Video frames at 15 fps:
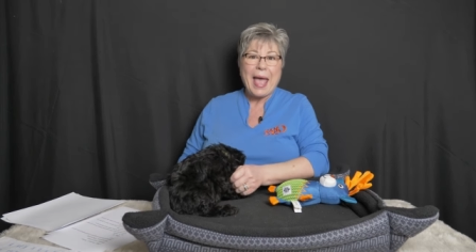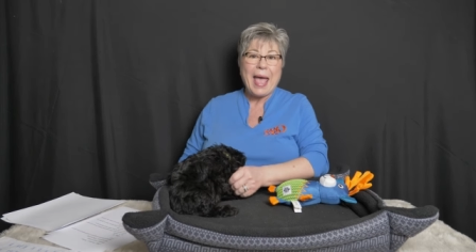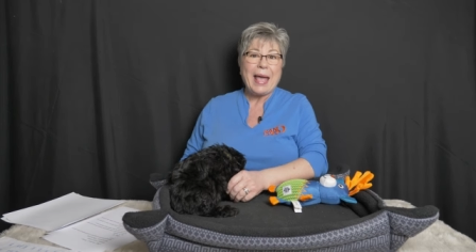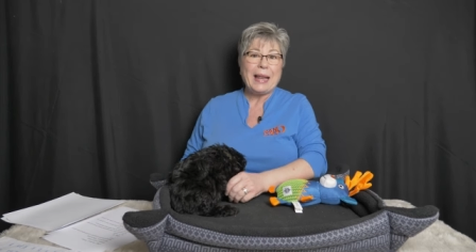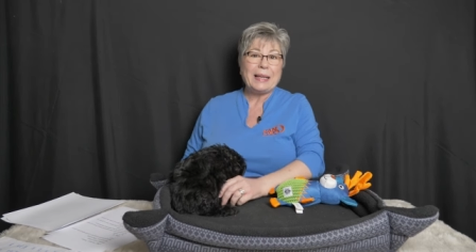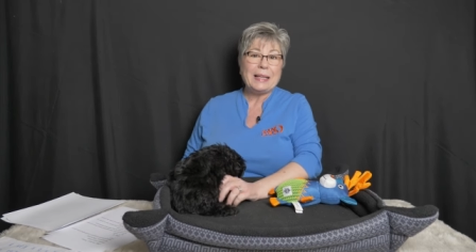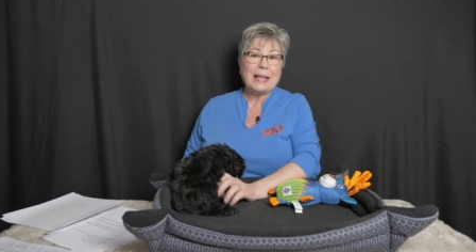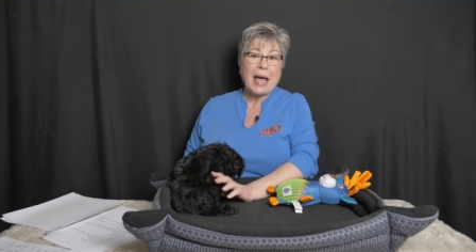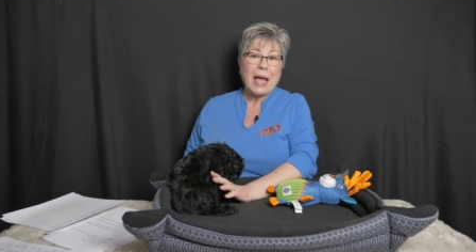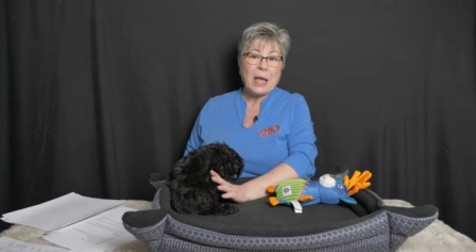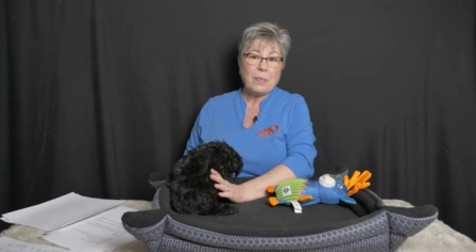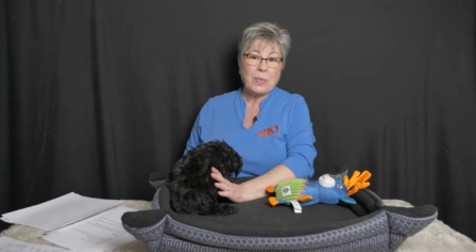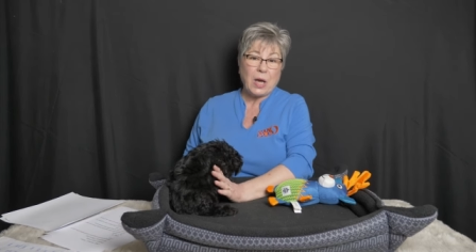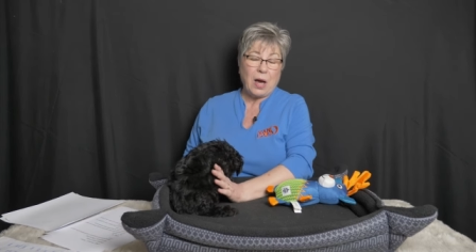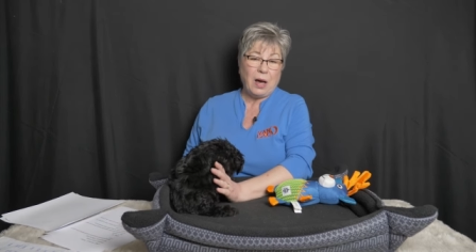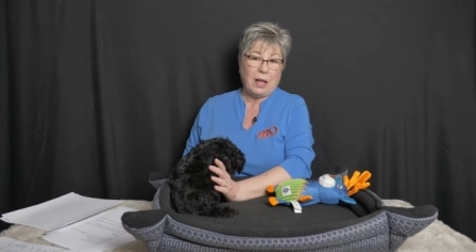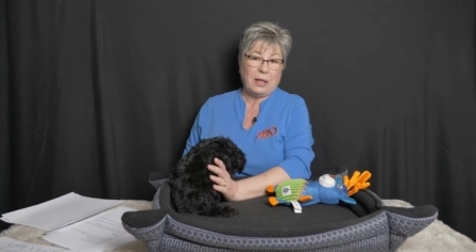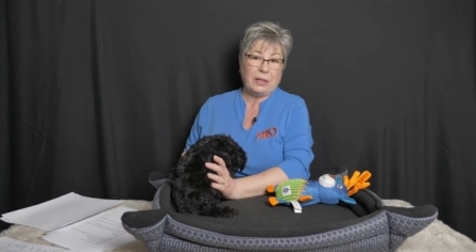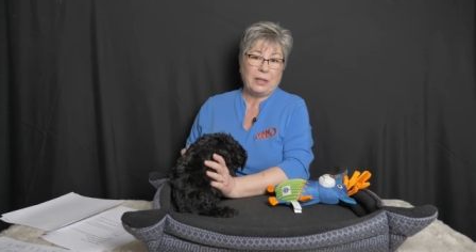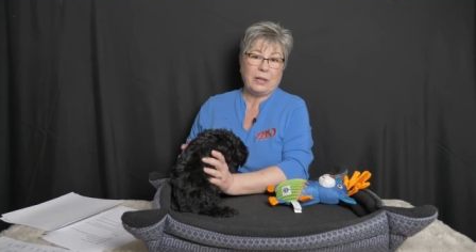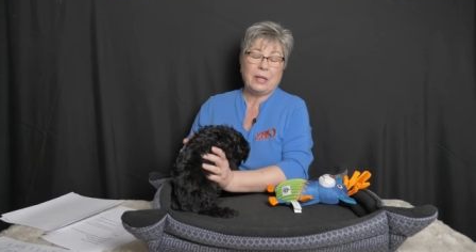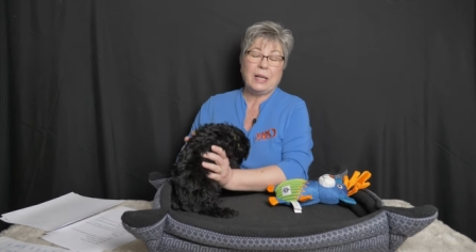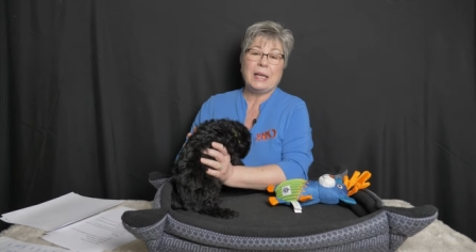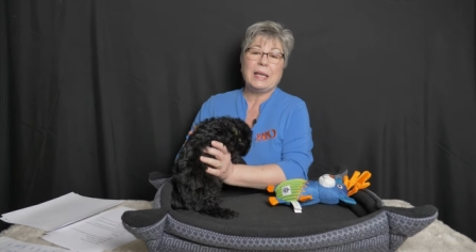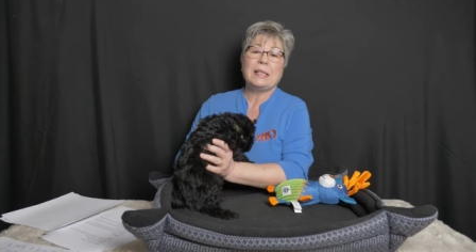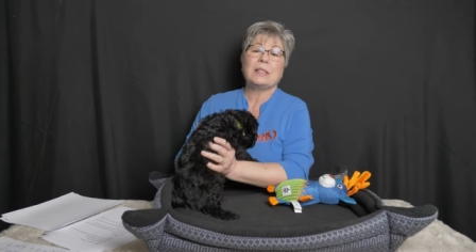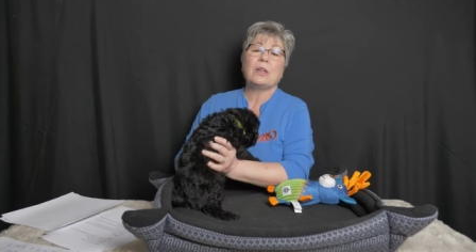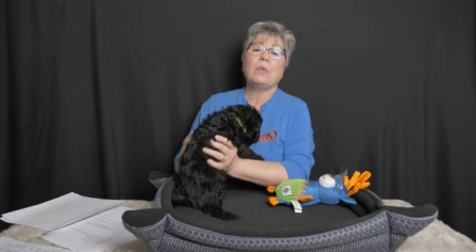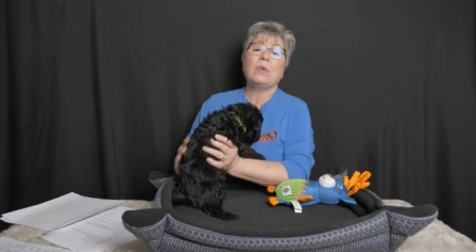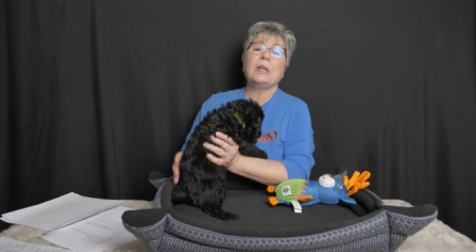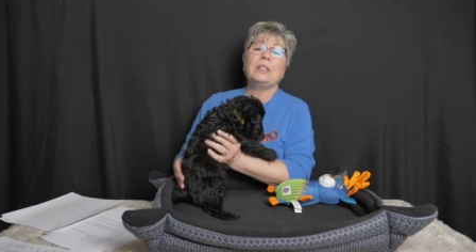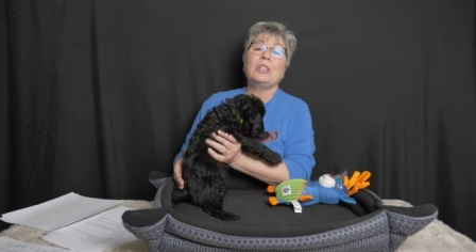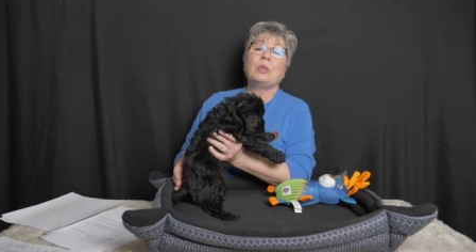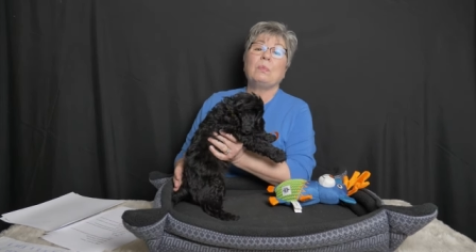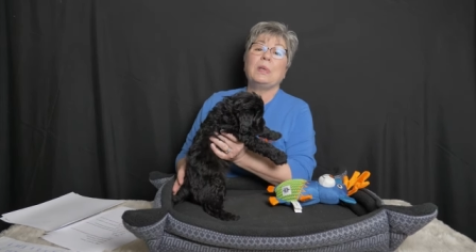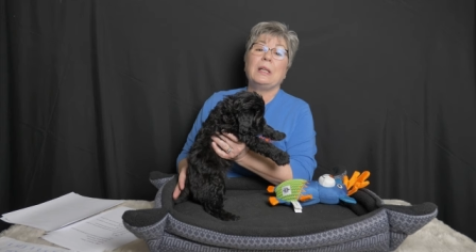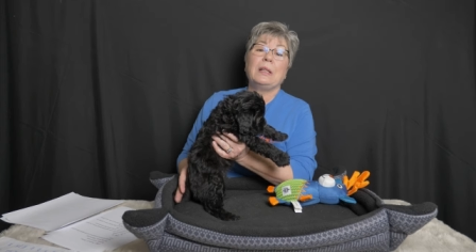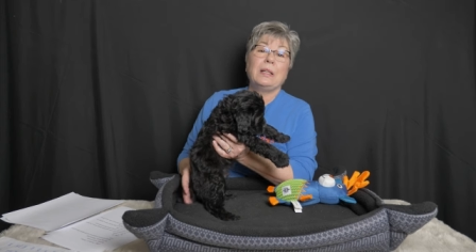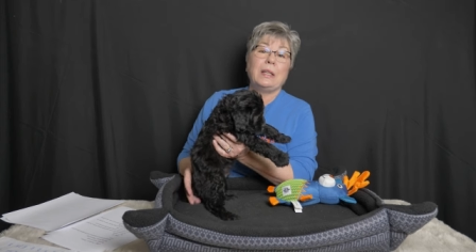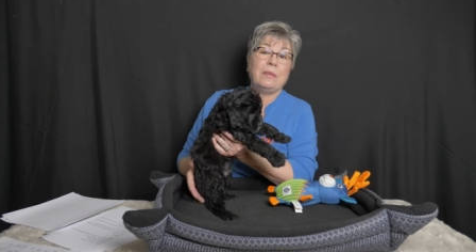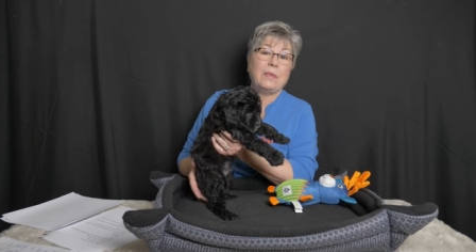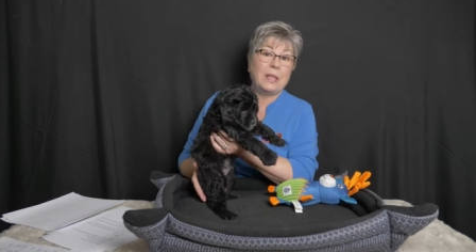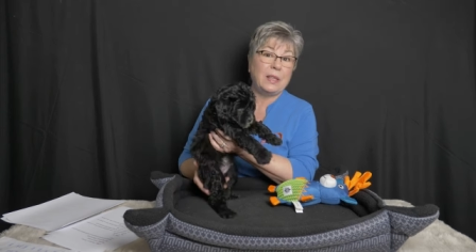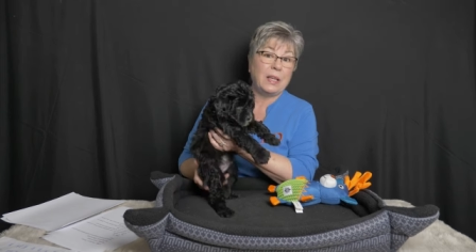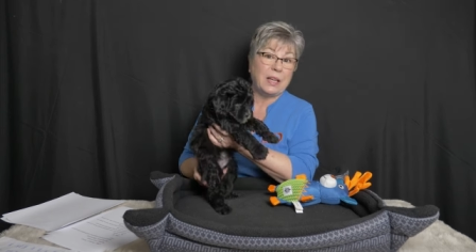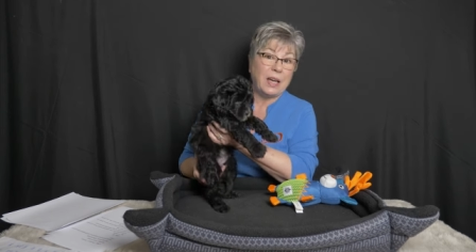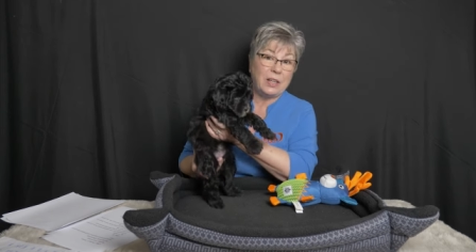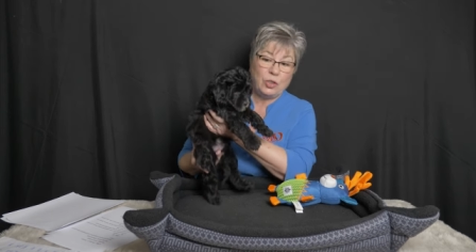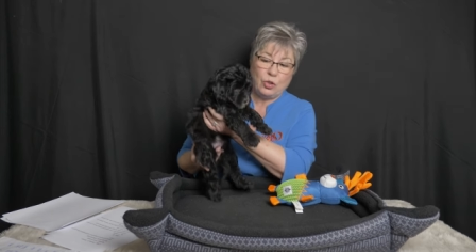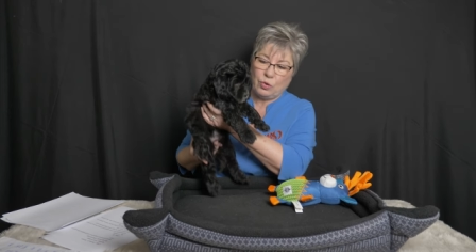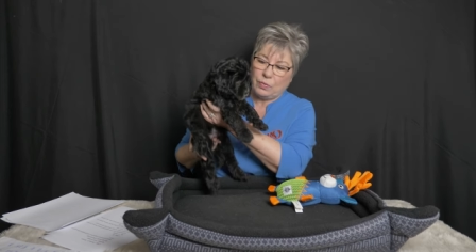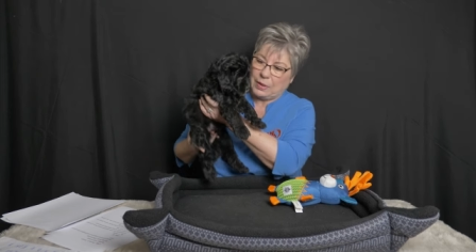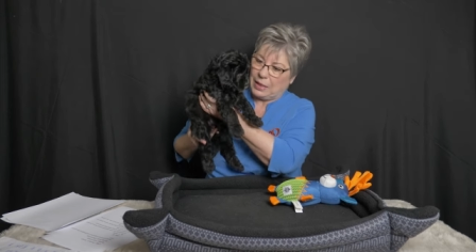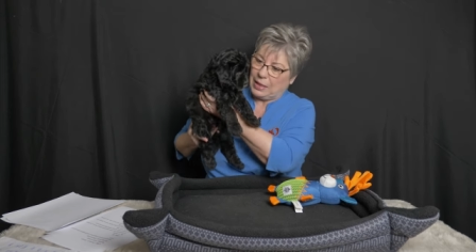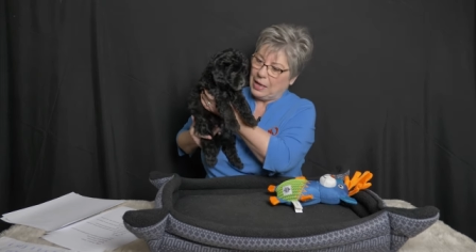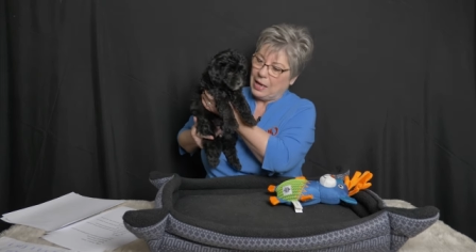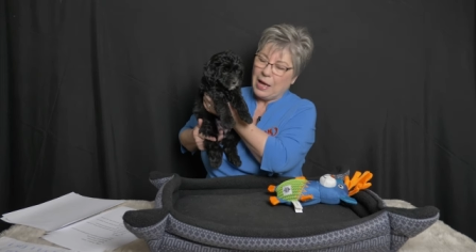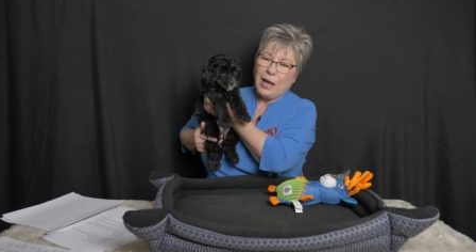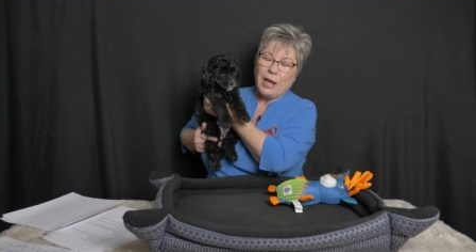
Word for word: And lime collar is going to be leaving the country.